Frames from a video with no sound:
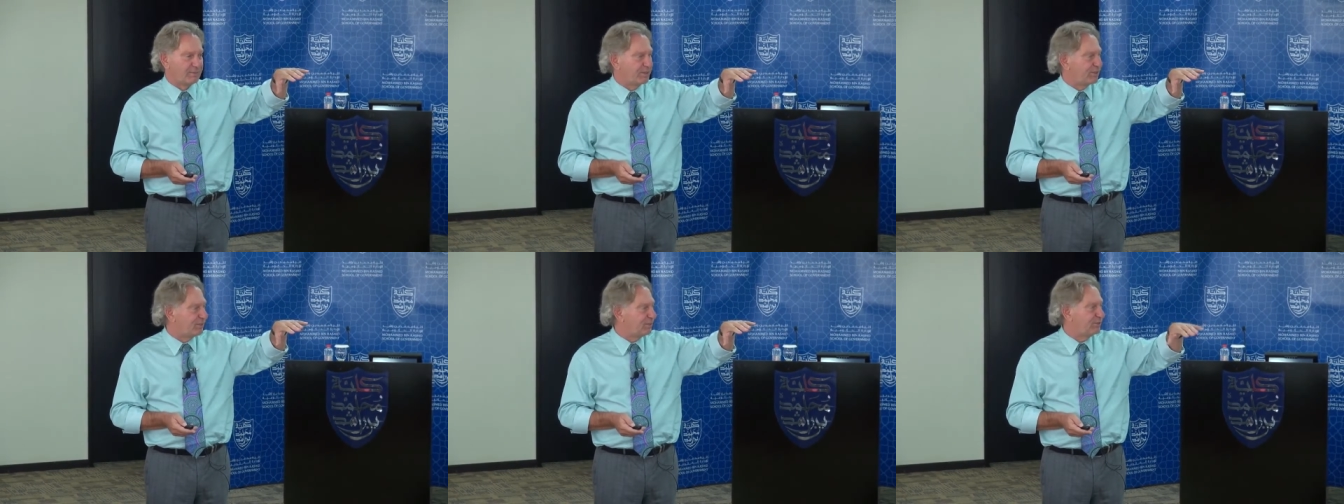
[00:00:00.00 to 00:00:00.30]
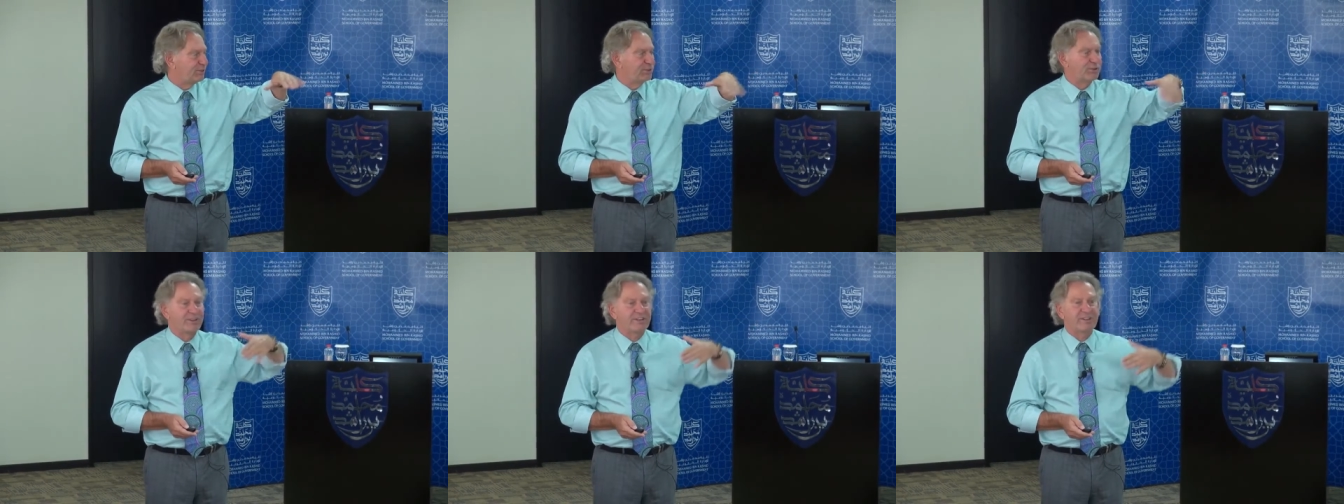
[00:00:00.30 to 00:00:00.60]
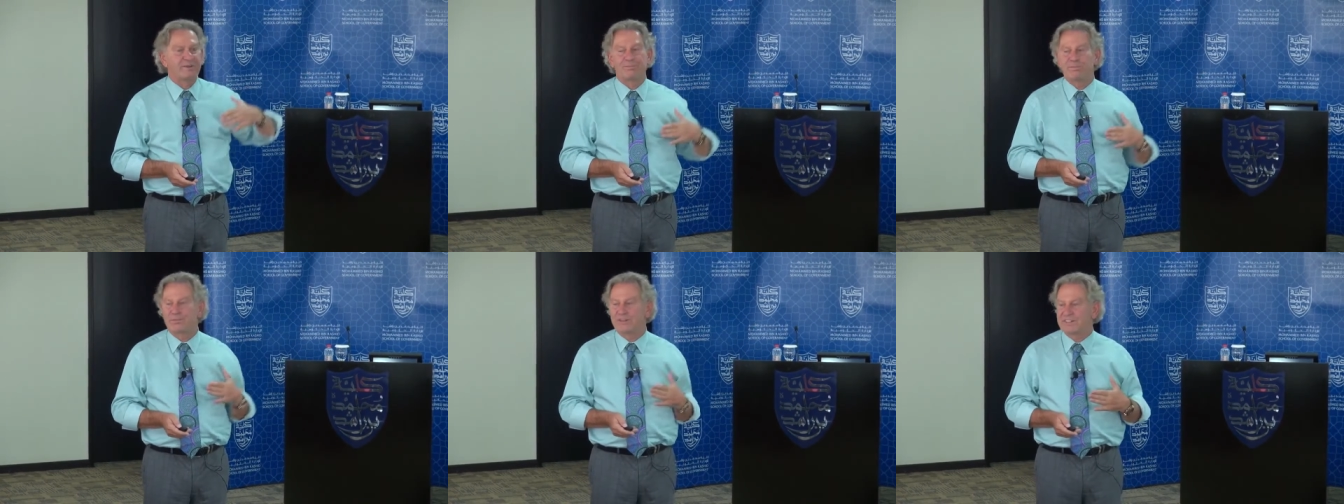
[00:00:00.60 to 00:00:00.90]
because you
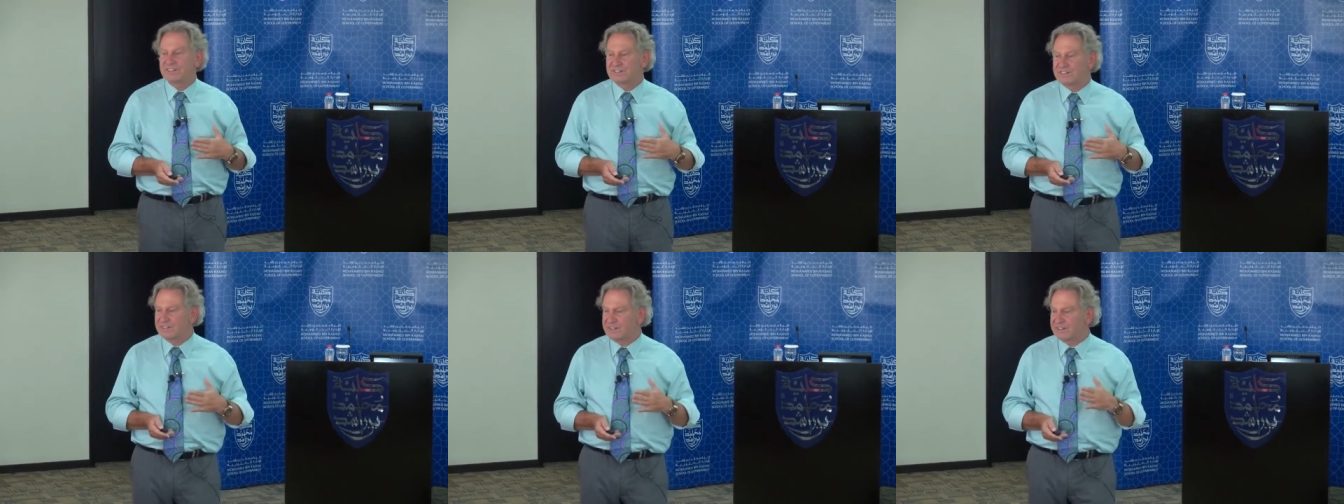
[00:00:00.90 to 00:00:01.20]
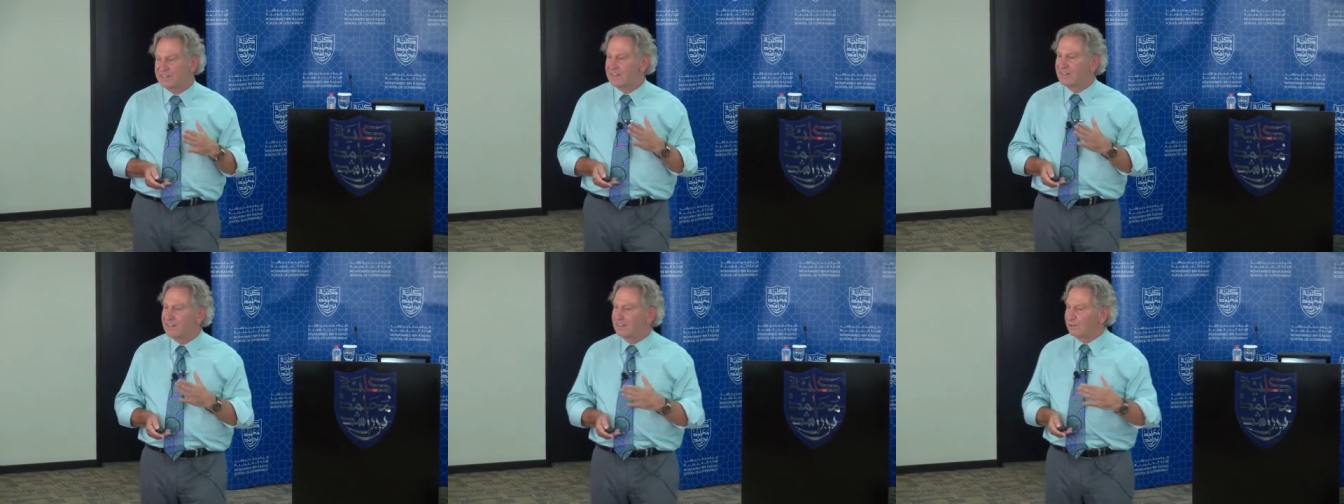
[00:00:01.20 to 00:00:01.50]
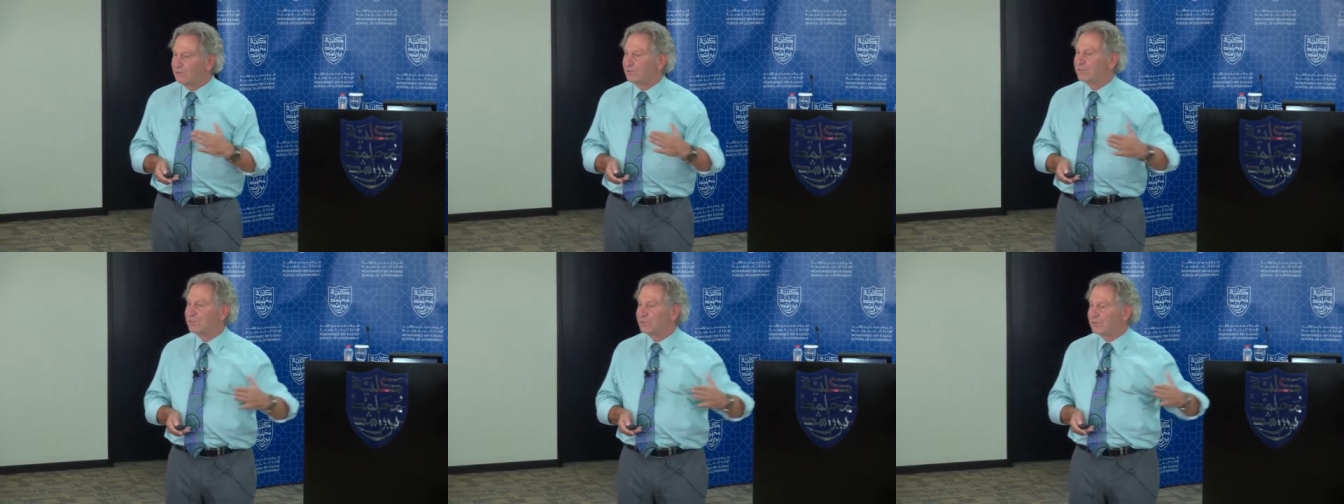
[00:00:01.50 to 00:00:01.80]
are a prisoner
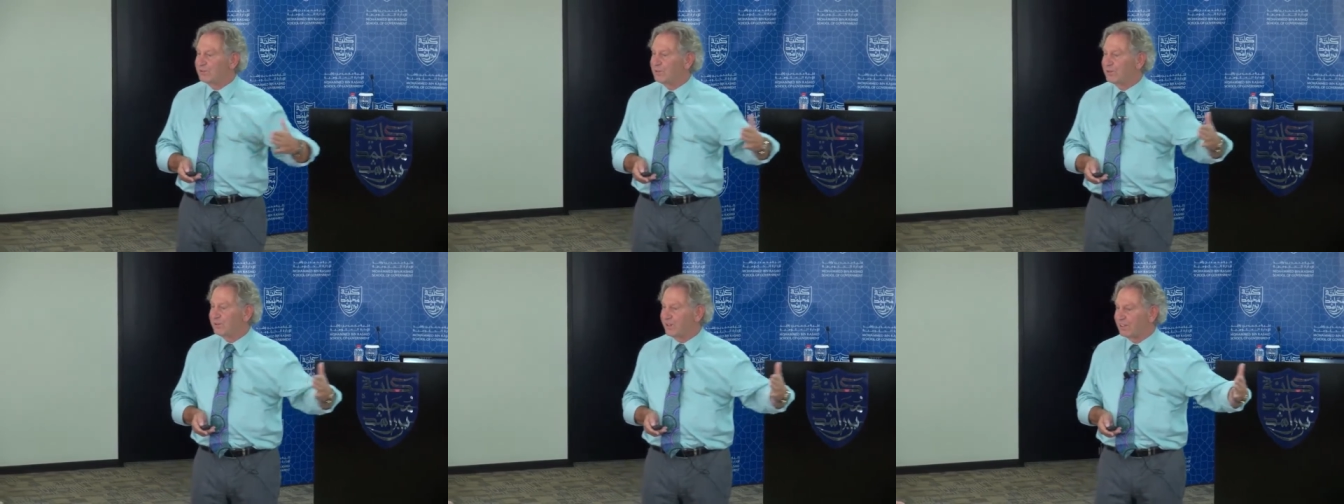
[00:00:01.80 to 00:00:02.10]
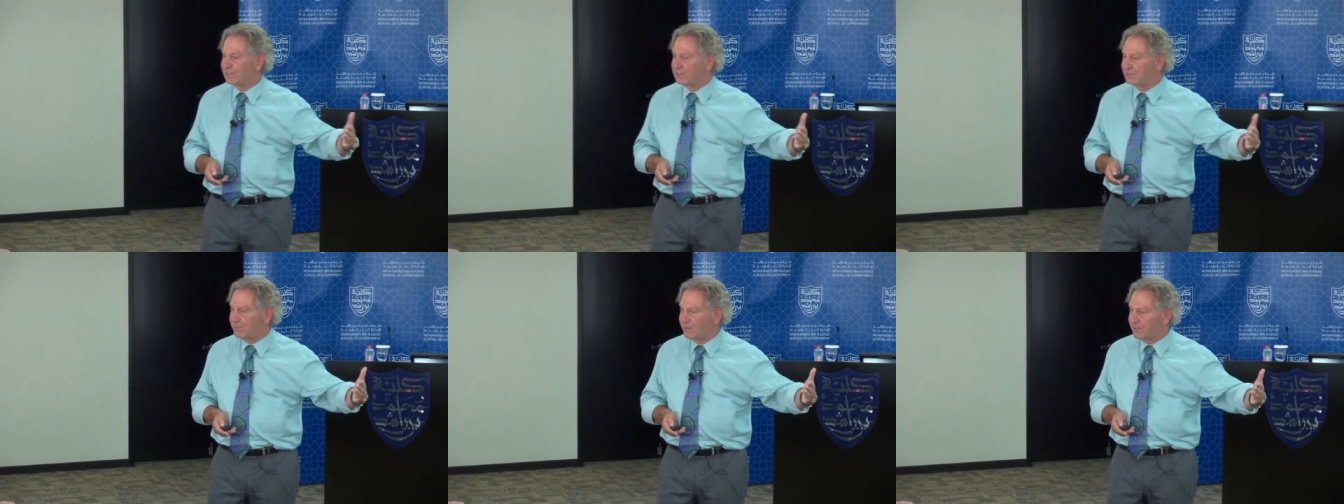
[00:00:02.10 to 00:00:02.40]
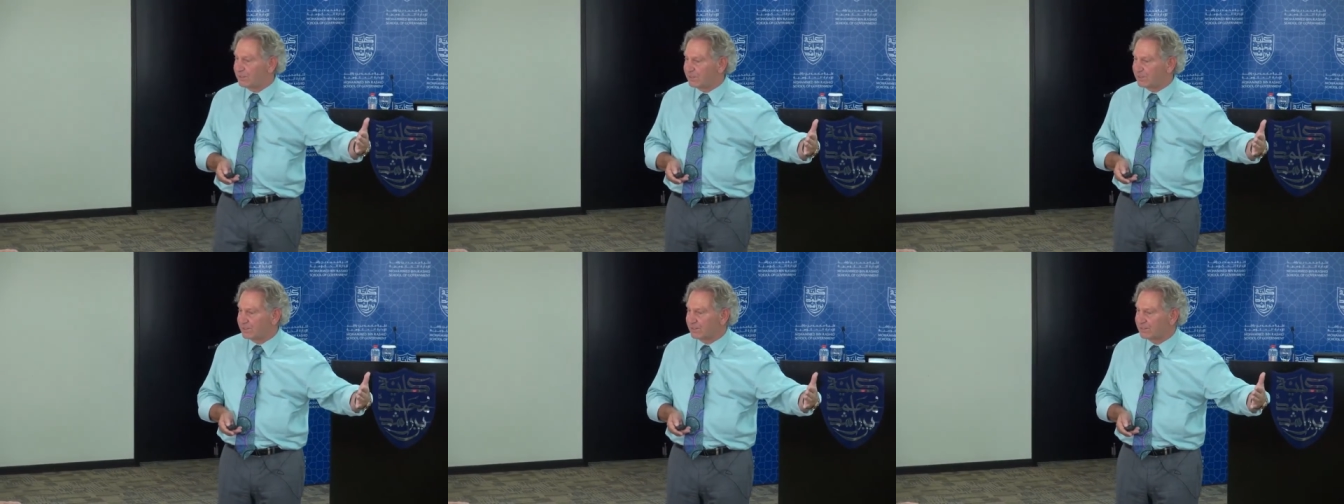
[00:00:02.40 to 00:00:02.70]
of your own
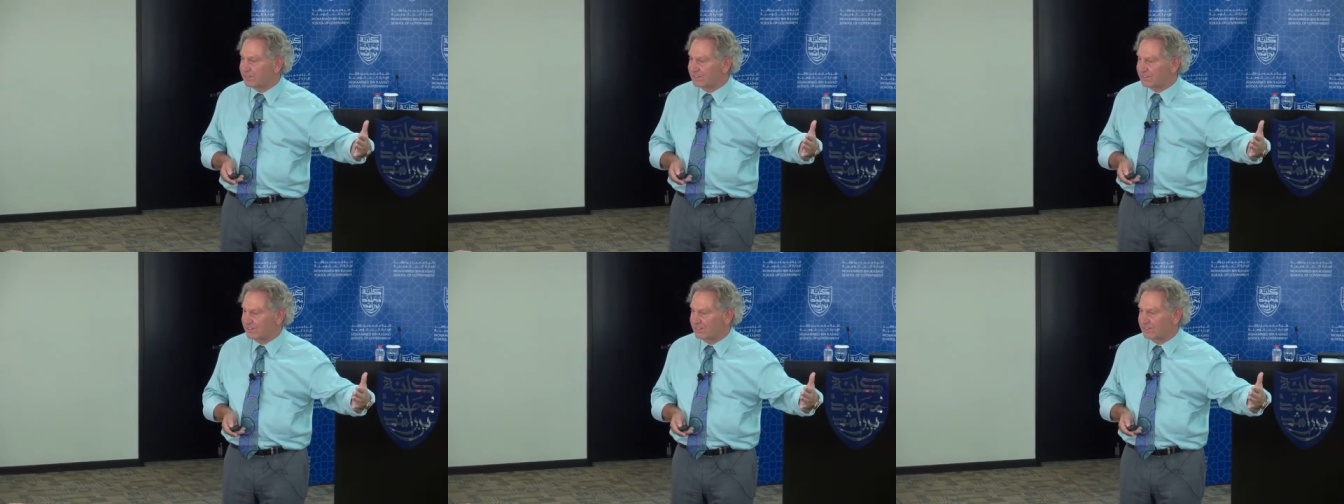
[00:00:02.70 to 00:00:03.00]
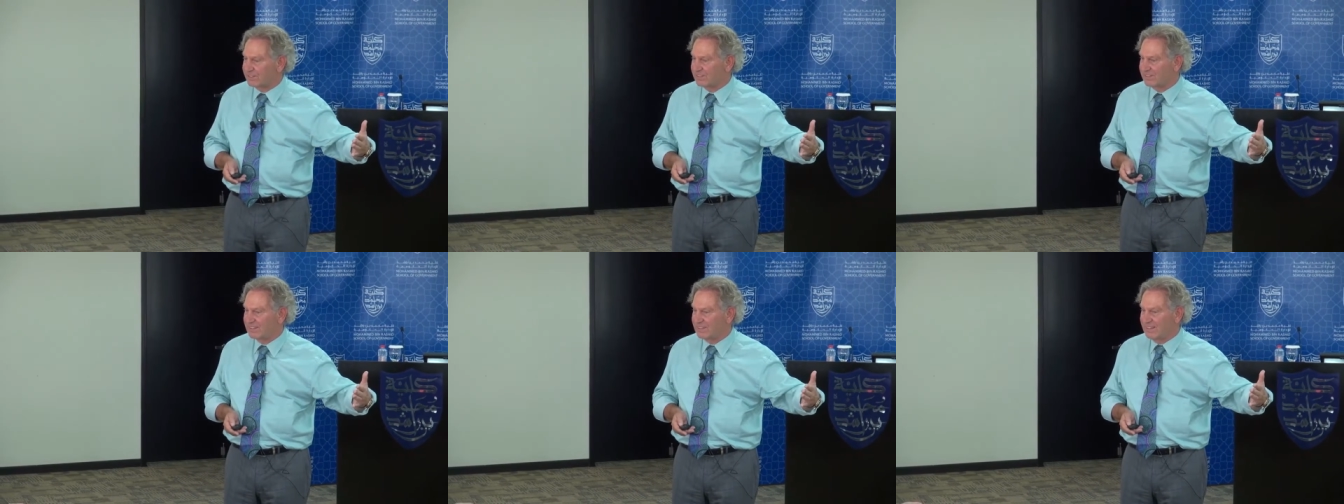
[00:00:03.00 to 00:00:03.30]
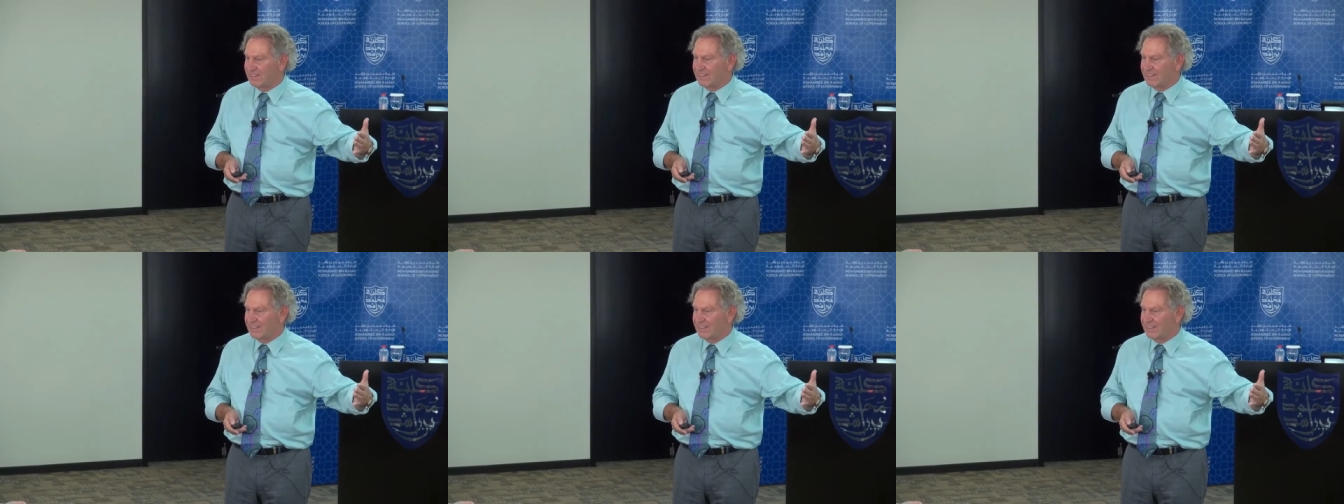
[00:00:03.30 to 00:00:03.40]
experiences.